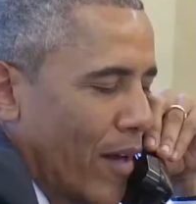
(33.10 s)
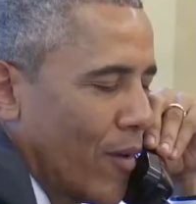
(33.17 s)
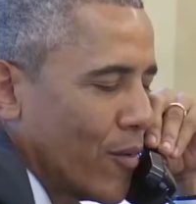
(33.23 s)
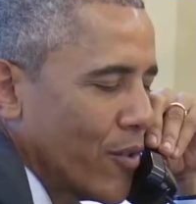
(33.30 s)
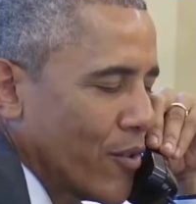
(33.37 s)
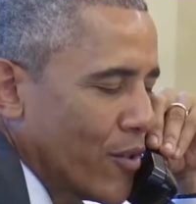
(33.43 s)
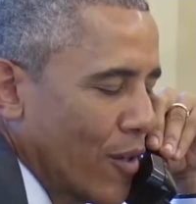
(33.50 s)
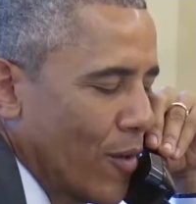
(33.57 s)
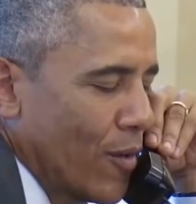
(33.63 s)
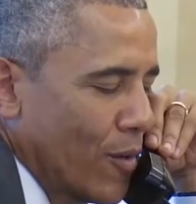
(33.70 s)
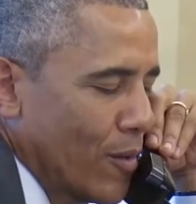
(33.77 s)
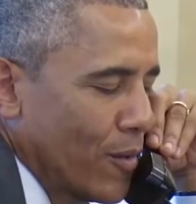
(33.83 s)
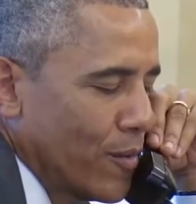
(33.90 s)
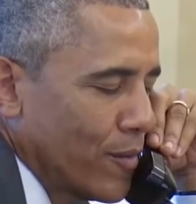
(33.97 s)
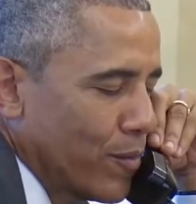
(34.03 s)
I was
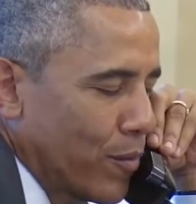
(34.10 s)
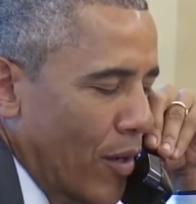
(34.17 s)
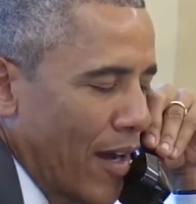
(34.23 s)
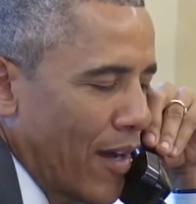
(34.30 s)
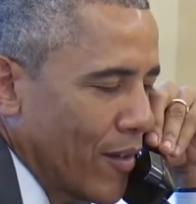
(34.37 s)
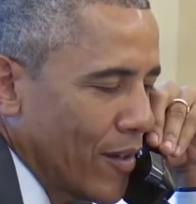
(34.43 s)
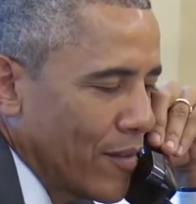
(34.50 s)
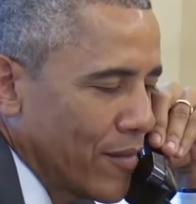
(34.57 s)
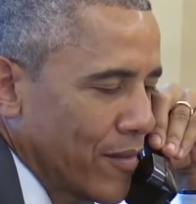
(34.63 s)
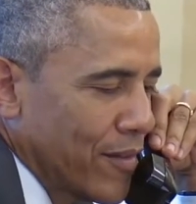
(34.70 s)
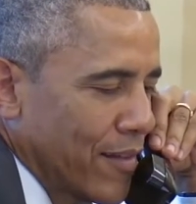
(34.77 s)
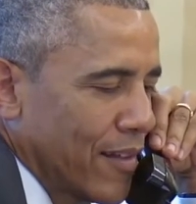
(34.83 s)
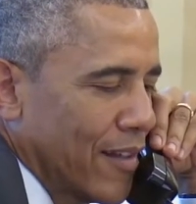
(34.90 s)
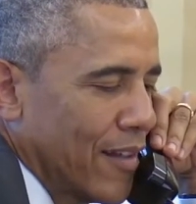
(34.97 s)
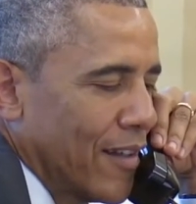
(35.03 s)
so proud of,
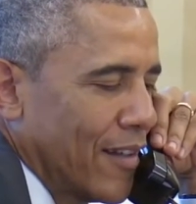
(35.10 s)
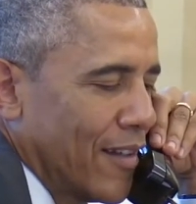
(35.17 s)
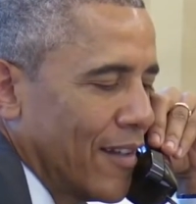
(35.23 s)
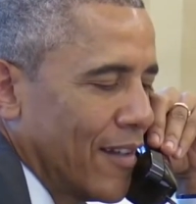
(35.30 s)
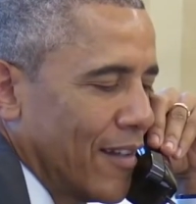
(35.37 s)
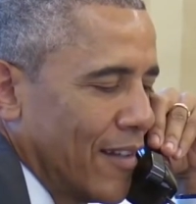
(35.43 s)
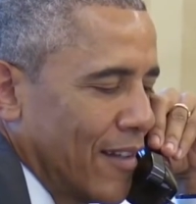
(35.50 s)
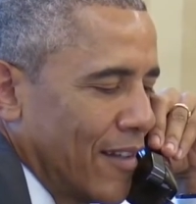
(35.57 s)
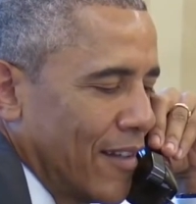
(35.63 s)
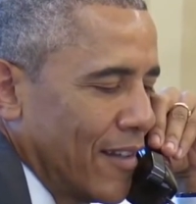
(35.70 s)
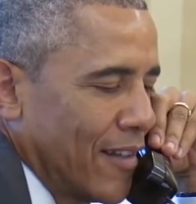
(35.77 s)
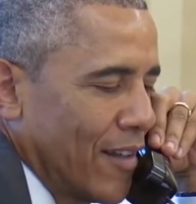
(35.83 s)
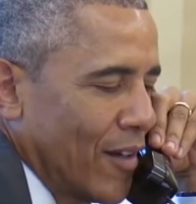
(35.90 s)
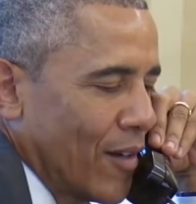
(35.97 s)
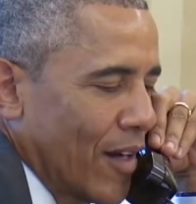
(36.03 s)

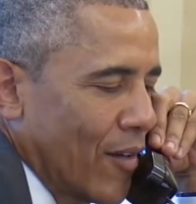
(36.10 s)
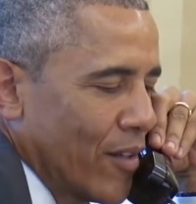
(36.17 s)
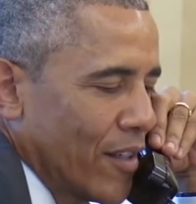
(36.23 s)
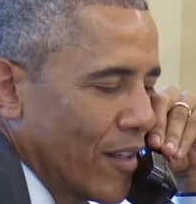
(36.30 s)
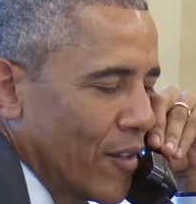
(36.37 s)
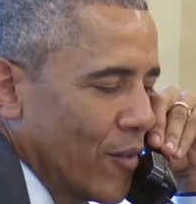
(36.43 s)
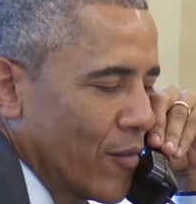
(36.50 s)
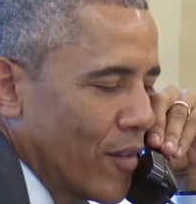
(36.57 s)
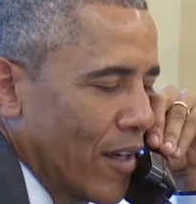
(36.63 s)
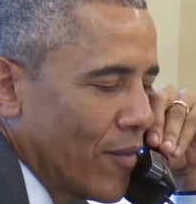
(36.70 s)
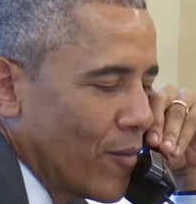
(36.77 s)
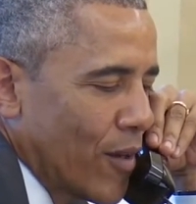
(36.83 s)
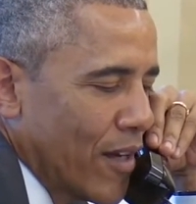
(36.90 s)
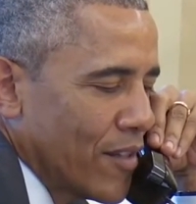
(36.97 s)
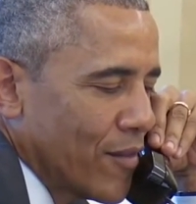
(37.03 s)
you know, everything you've
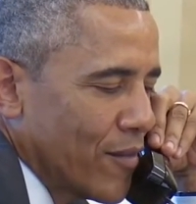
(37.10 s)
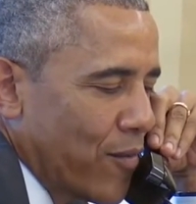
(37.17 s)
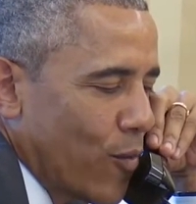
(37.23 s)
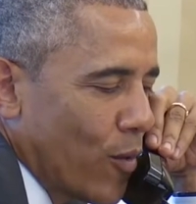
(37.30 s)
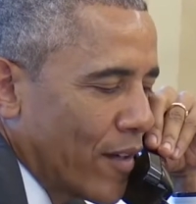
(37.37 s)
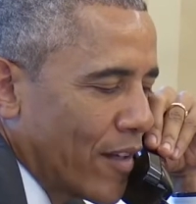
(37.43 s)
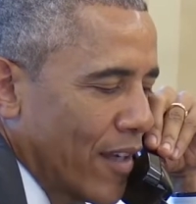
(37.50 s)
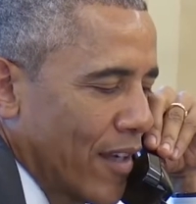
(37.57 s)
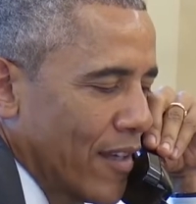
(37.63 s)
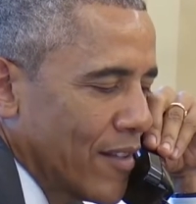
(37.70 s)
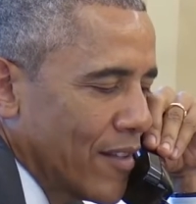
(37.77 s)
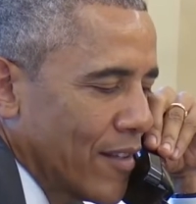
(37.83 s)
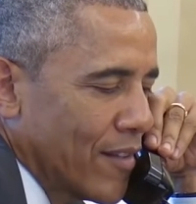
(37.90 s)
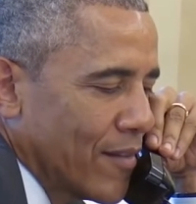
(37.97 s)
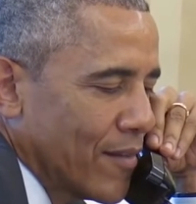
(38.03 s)
done, raising 4 kids
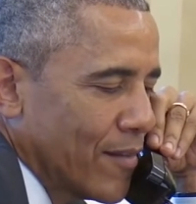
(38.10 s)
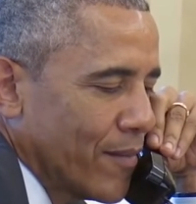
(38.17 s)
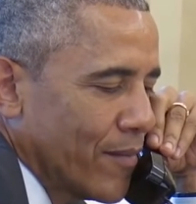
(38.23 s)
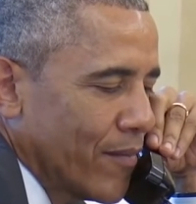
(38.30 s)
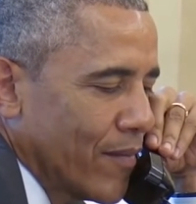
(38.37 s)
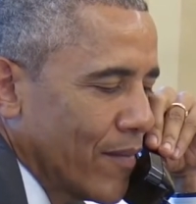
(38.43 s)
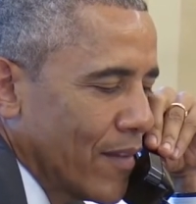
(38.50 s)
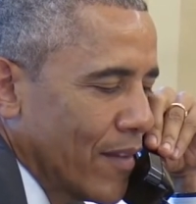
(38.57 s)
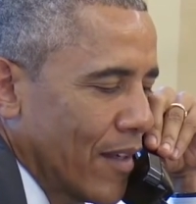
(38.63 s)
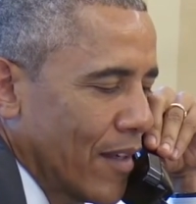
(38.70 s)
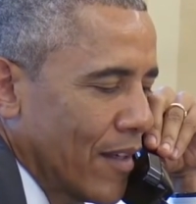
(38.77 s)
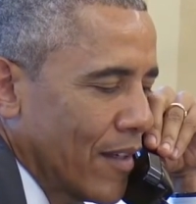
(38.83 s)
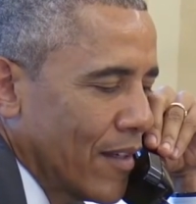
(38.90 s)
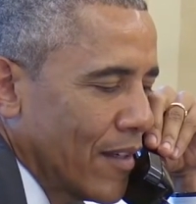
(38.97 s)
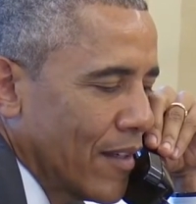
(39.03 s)

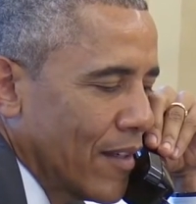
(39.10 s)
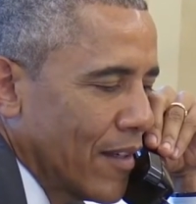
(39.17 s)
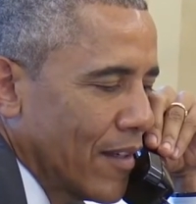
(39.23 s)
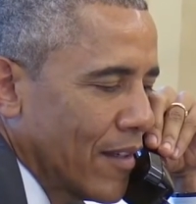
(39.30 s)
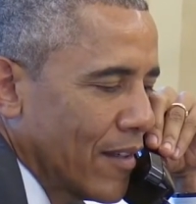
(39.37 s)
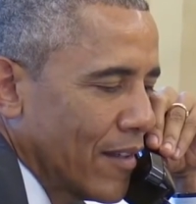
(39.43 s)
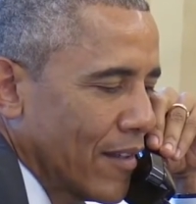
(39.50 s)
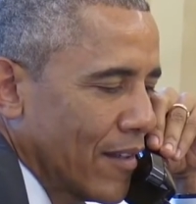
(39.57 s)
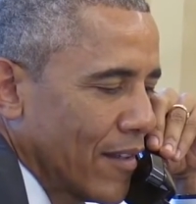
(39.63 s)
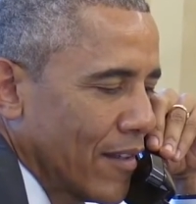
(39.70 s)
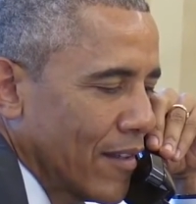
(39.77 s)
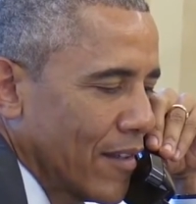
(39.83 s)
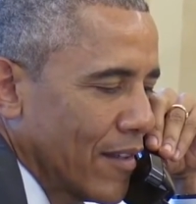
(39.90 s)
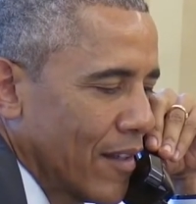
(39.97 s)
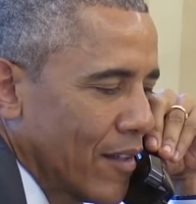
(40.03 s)
and
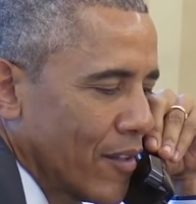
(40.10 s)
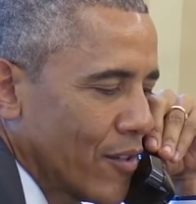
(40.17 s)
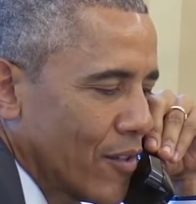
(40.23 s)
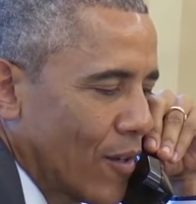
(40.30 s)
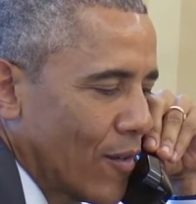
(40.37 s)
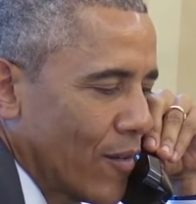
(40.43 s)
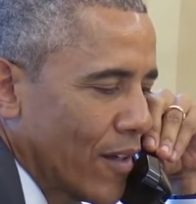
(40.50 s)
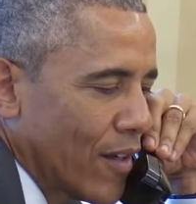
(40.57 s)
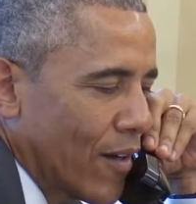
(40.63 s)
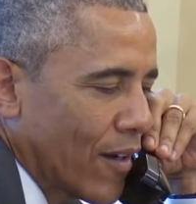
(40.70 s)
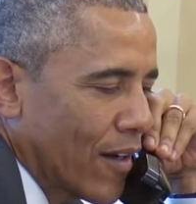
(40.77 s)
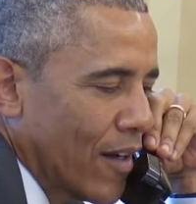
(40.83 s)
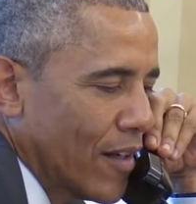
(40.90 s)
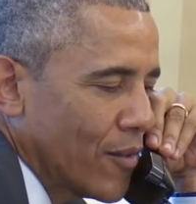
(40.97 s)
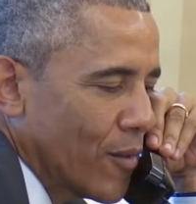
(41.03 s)
serving our
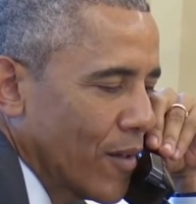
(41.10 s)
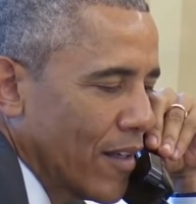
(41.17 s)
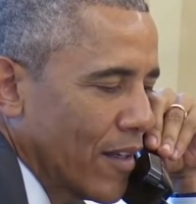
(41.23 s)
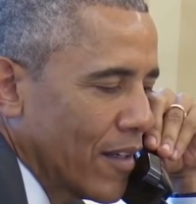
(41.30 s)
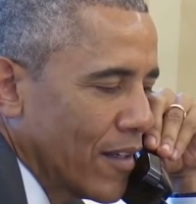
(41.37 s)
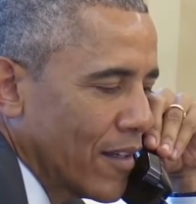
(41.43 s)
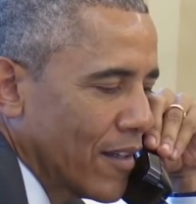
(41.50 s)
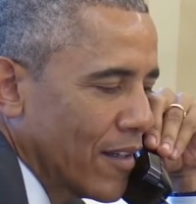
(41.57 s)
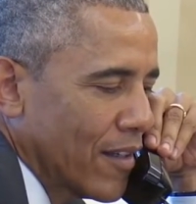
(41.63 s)
country. And,